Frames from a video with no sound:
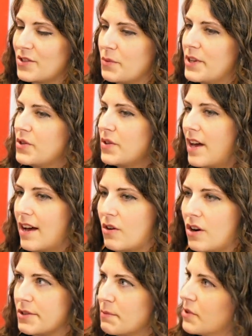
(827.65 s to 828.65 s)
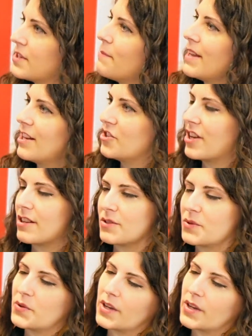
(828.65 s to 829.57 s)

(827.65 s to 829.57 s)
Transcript: So we do that across multimedia channels.